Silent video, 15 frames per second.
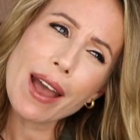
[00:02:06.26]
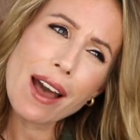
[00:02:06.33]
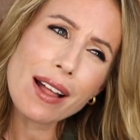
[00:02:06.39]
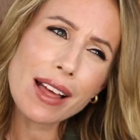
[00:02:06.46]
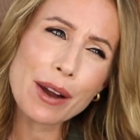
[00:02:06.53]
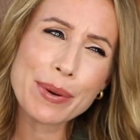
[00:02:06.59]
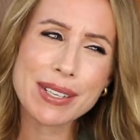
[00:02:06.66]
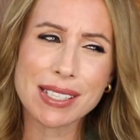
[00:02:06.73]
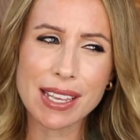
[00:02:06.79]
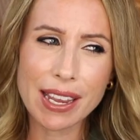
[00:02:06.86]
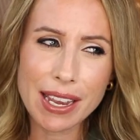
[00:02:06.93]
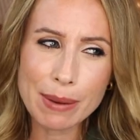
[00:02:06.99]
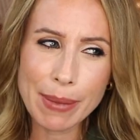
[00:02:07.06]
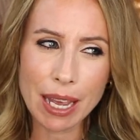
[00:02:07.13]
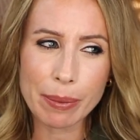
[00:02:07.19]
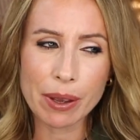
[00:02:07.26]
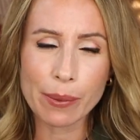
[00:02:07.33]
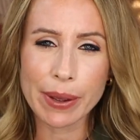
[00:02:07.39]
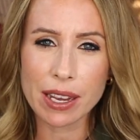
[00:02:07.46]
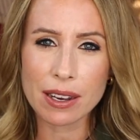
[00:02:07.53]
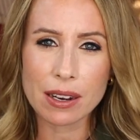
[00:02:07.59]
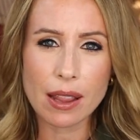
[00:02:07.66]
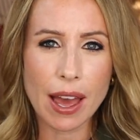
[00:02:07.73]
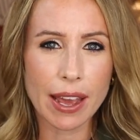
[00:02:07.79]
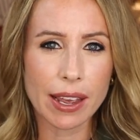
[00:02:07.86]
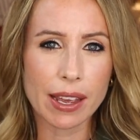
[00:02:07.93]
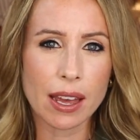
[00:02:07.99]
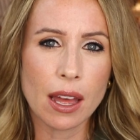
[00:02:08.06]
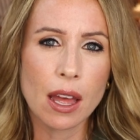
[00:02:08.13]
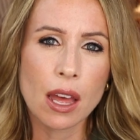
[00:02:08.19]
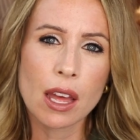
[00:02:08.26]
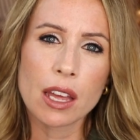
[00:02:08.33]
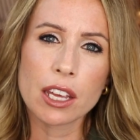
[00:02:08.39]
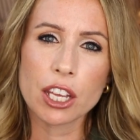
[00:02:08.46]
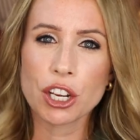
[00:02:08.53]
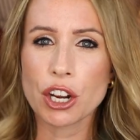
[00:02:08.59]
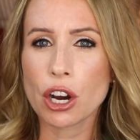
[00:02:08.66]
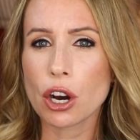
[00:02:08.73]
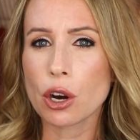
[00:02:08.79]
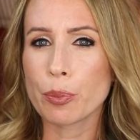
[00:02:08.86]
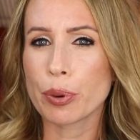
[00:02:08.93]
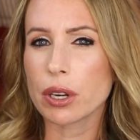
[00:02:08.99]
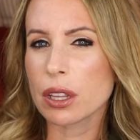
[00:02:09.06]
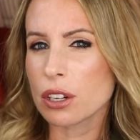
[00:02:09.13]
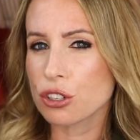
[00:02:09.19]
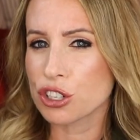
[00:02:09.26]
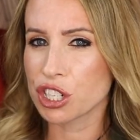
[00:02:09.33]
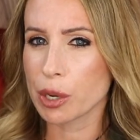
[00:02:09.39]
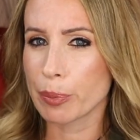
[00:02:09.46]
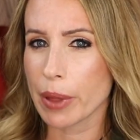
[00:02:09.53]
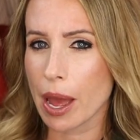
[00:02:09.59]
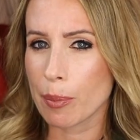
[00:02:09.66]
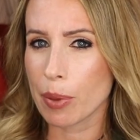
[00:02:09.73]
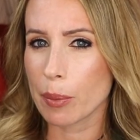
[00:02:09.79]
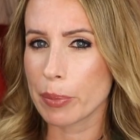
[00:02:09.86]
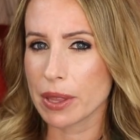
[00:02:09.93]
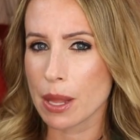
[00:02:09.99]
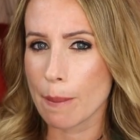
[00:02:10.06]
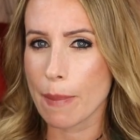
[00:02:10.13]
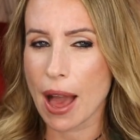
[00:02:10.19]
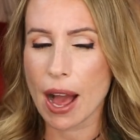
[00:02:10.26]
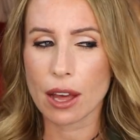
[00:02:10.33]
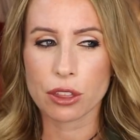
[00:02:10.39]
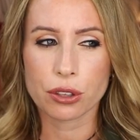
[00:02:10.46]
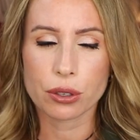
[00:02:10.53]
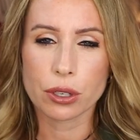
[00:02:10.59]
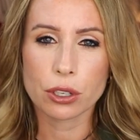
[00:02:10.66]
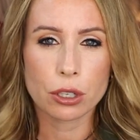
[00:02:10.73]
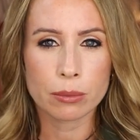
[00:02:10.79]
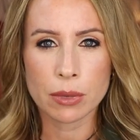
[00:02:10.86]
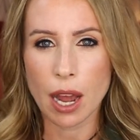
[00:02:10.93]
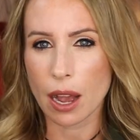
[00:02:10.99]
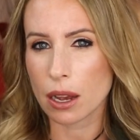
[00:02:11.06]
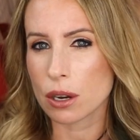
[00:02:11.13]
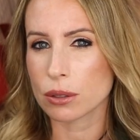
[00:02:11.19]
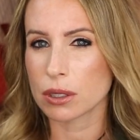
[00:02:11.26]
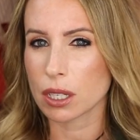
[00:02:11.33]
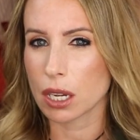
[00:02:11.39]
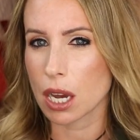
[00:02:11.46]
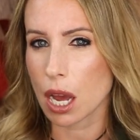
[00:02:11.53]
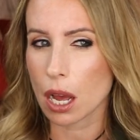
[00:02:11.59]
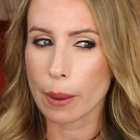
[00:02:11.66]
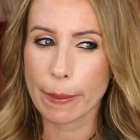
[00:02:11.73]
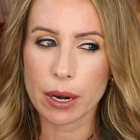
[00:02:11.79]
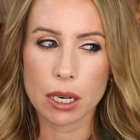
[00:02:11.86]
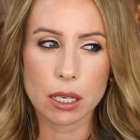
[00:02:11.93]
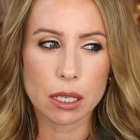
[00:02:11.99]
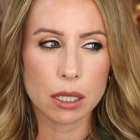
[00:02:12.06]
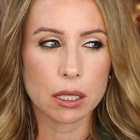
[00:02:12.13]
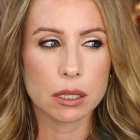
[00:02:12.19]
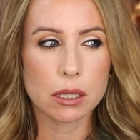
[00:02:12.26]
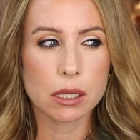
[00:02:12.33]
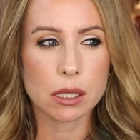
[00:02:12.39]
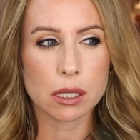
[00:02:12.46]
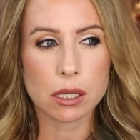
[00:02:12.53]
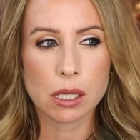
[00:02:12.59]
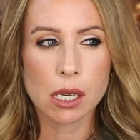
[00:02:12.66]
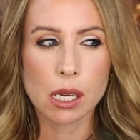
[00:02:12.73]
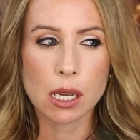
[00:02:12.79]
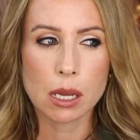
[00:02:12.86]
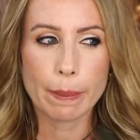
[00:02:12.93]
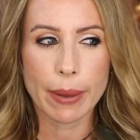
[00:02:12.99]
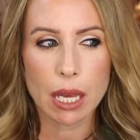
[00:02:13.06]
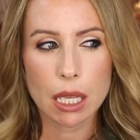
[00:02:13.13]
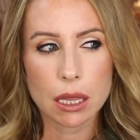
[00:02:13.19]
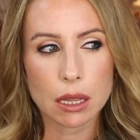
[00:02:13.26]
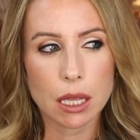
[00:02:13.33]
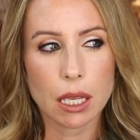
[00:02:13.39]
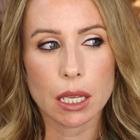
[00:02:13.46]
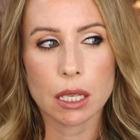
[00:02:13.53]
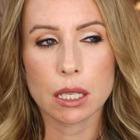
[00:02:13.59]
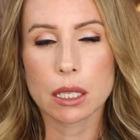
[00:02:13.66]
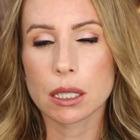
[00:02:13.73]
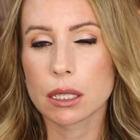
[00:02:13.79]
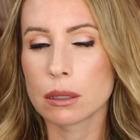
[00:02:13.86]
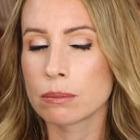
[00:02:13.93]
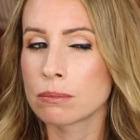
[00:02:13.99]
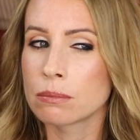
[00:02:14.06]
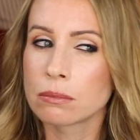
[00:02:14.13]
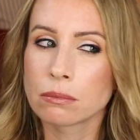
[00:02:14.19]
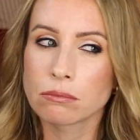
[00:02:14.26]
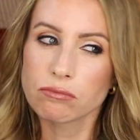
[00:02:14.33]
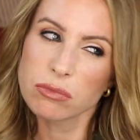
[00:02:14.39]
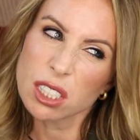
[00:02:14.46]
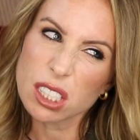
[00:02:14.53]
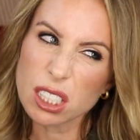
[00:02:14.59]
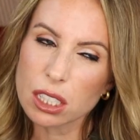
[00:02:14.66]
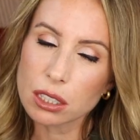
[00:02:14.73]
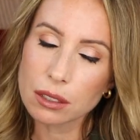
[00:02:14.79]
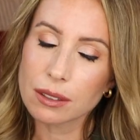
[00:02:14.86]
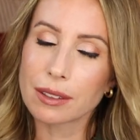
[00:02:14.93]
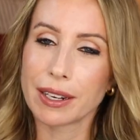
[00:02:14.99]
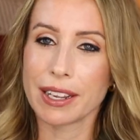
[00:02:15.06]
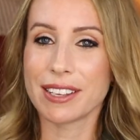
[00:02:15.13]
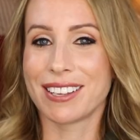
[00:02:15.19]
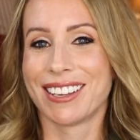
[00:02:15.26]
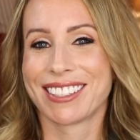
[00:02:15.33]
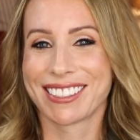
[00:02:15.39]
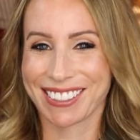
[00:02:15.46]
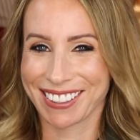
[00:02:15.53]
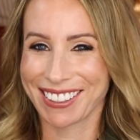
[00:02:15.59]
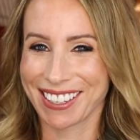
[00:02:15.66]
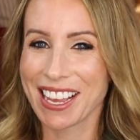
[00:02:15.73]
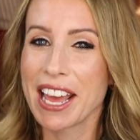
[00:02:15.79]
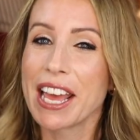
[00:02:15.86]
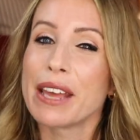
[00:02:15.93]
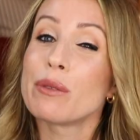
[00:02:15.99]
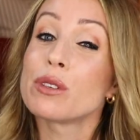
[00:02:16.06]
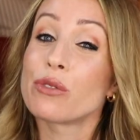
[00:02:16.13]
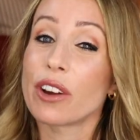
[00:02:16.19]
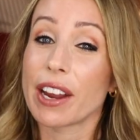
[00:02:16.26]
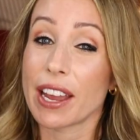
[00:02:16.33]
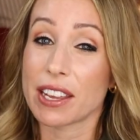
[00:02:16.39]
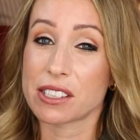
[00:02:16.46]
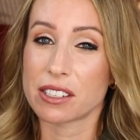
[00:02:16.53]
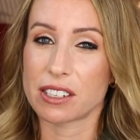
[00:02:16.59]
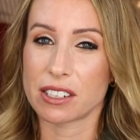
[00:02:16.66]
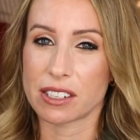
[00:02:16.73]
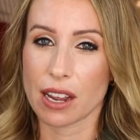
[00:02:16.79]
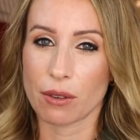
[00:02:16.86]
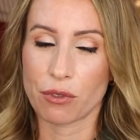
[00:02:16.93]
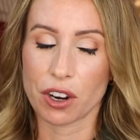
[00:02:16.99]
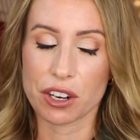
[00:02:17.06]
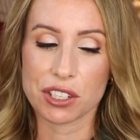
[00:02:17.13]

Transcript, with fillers: said, well, I was thinking maybe we could, like, you know, put a little shiplap up in the bathroom, knock out the cupboards, paint them. He, he was very hesitant at